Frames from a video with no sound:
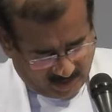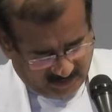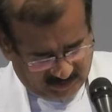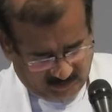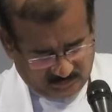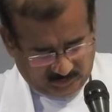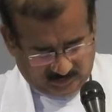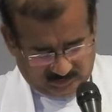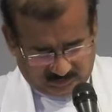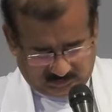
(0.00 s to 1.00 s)
Any
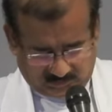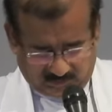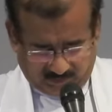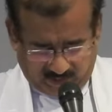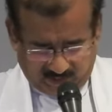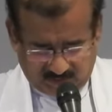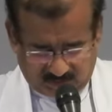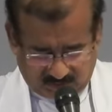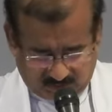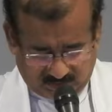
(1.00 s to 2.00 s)
temple or any
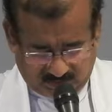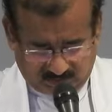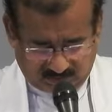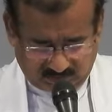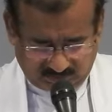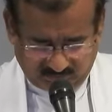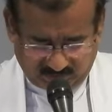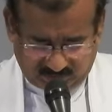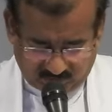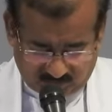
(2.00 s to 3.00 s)
church
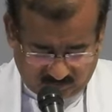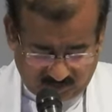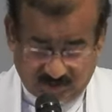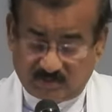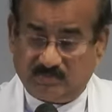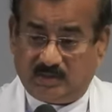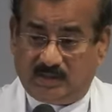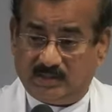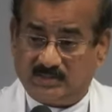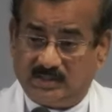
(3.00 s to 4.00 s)
which does not
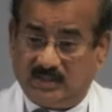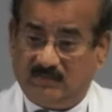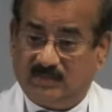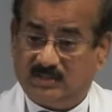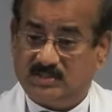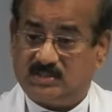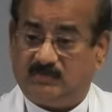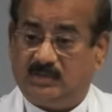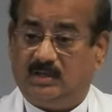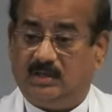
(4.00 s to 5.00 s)
symbolize the governance
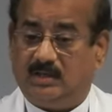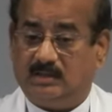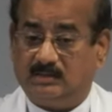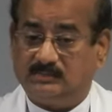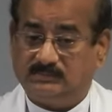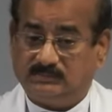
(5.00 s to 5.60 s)
of God,